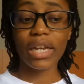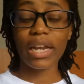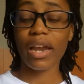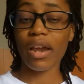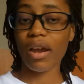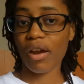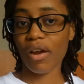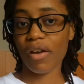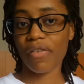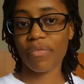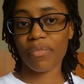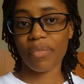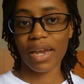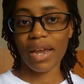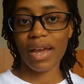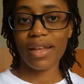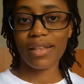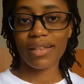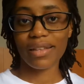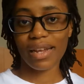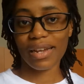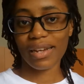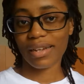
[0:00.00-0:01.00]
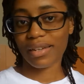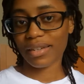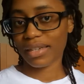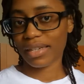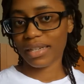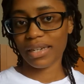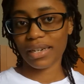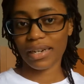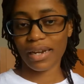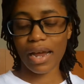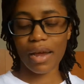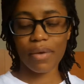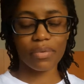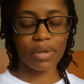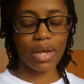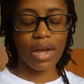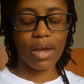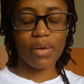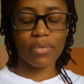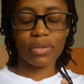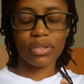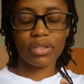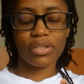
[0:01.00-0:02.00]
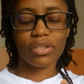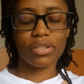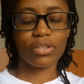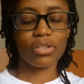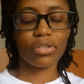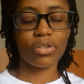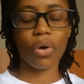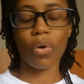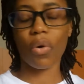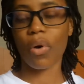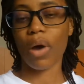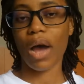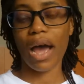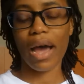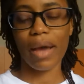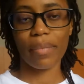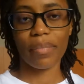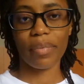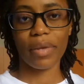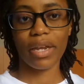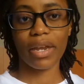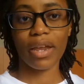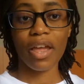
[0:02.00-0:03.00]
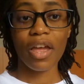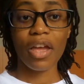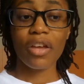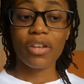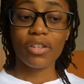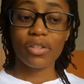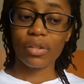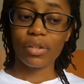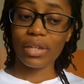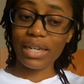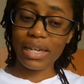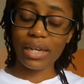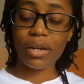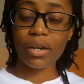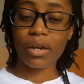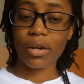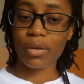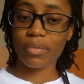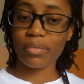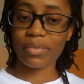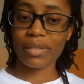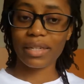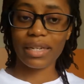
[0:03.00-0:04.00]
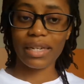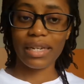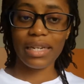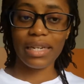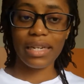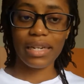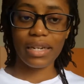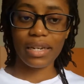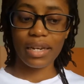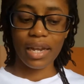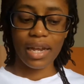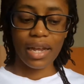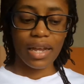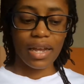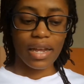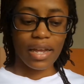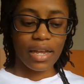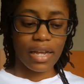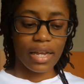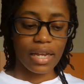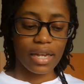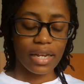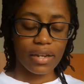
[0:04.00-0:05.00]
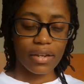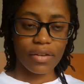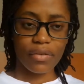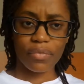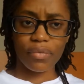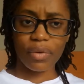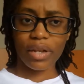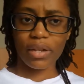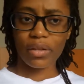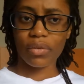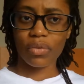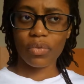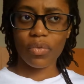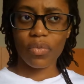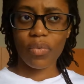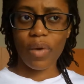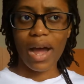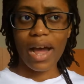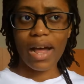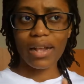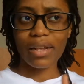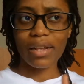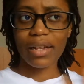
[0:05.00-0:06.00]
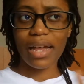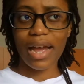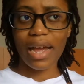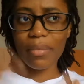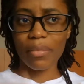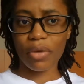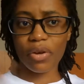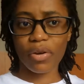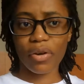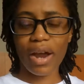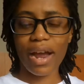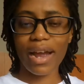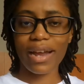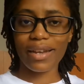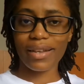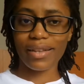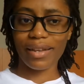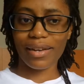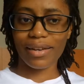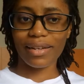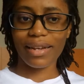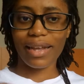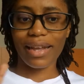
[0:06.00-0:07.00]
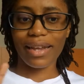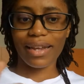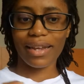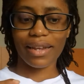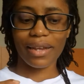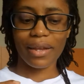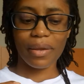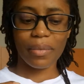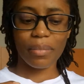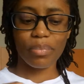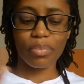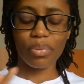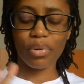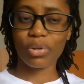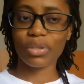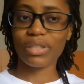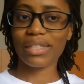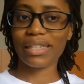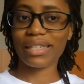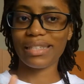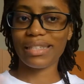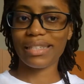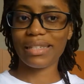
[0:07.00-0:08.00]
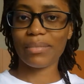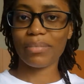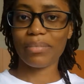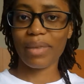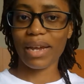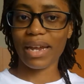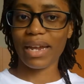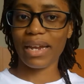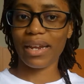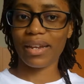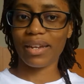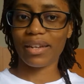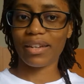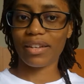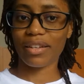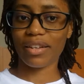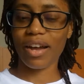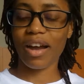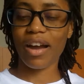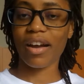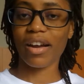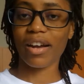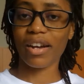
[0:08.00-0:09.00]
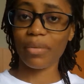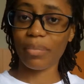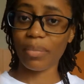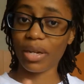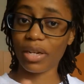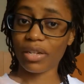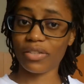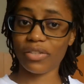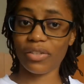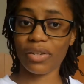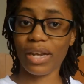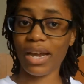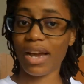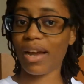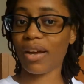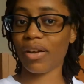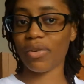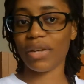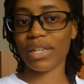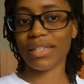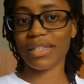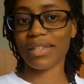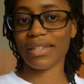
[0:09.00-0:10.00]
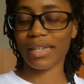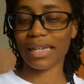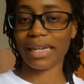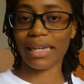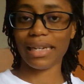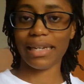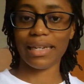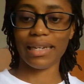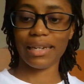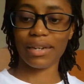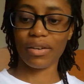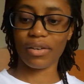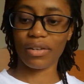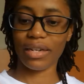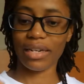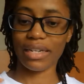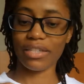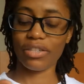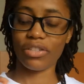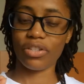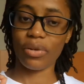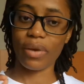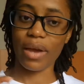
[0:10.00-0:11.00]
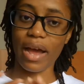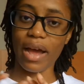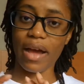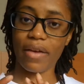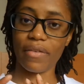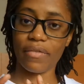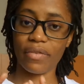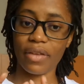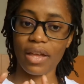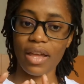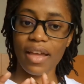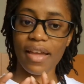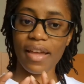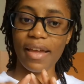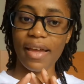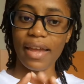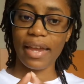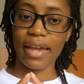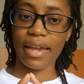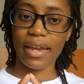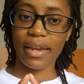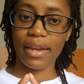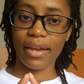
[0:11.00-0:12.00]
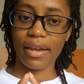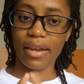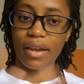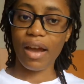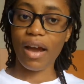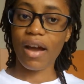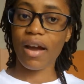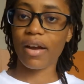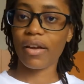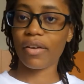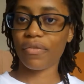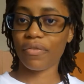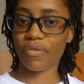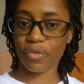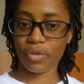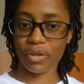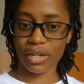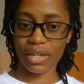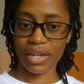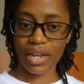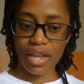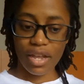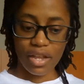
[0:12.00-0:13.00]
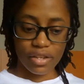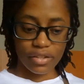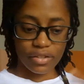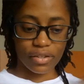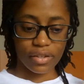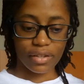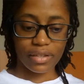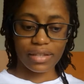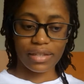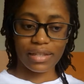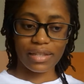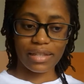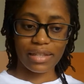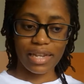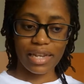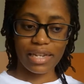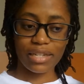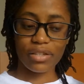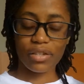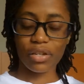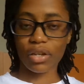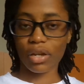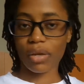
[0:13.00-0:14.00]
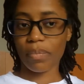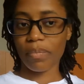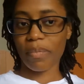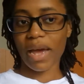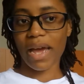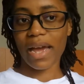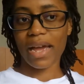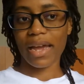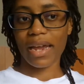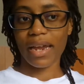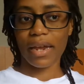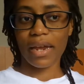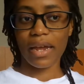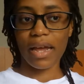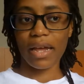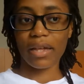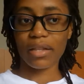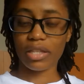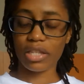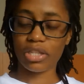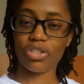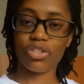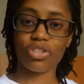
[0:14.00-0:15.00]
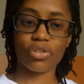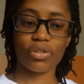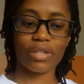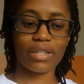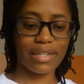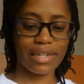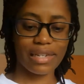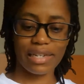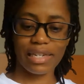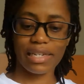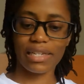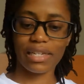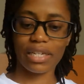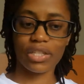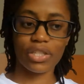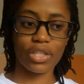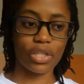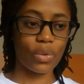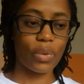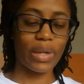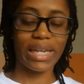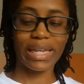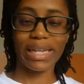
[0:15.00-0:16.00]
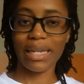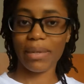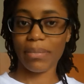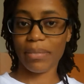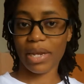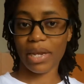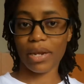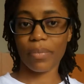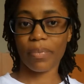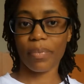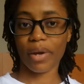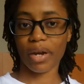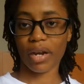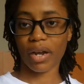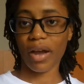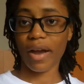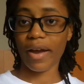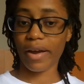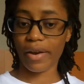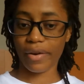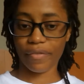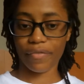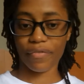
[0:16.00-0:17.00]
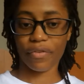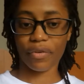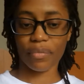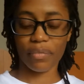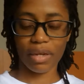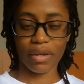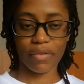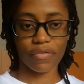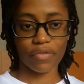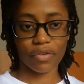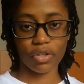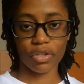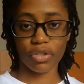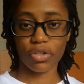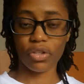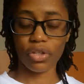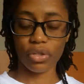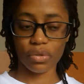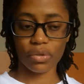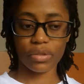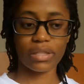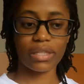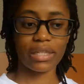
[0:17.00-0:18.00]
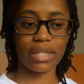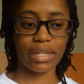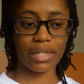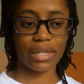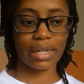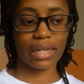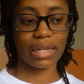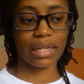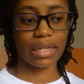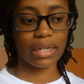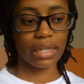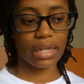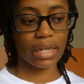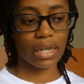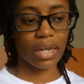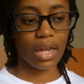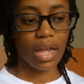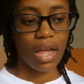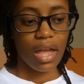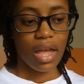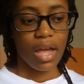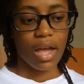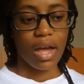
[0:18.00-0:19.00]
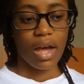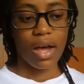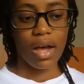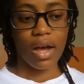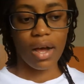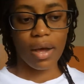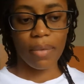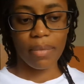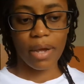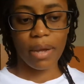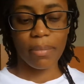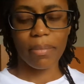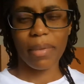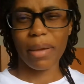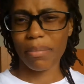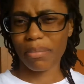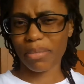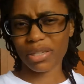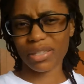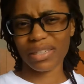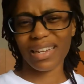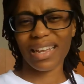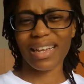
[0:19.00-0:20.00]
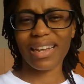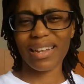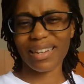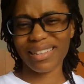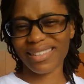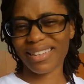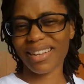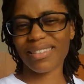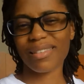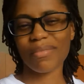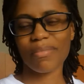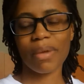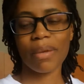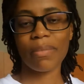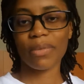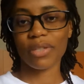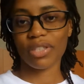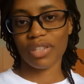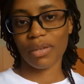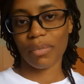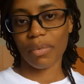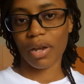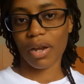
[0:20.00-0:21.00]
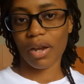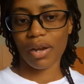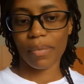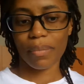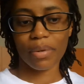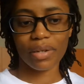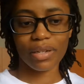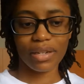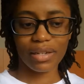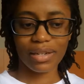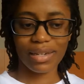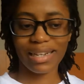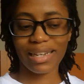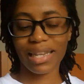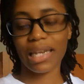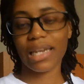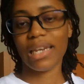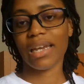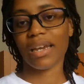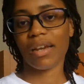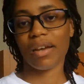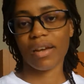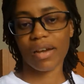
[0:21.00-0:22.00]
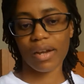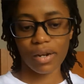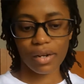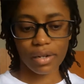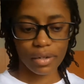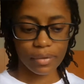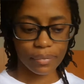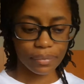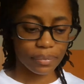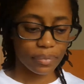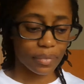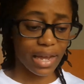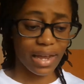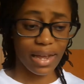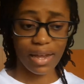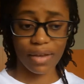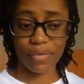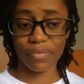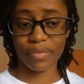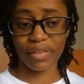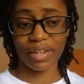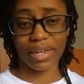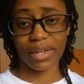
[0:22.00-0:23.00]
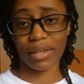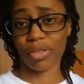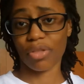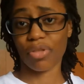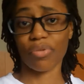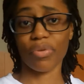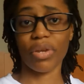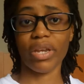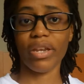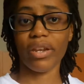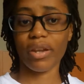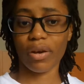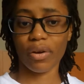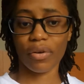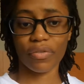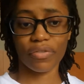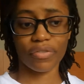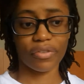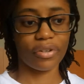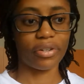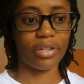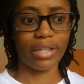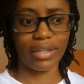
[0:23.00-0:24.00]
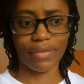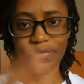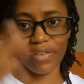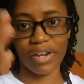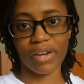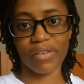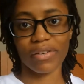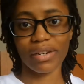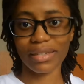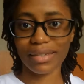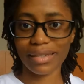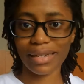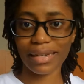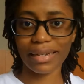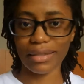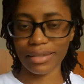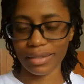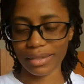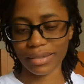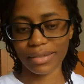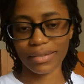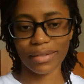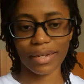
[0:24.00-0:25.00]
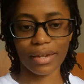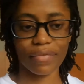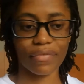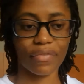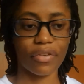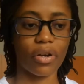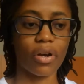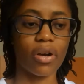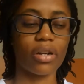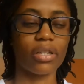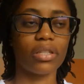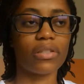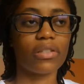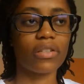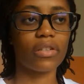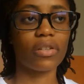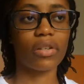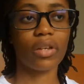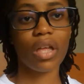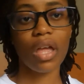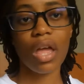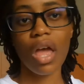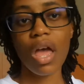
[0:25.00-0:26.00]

care of me at that clinic. I was so happy. So he comes and well, while I'm crying, they're like processing my card, because you can't go into the clinic unless you have a card for it. So they took my health insurance and they just quickly made up a card for me to use in the clinic. Not a membership card, but a clinic card. I have like 3 now for the various clinics I've gone to.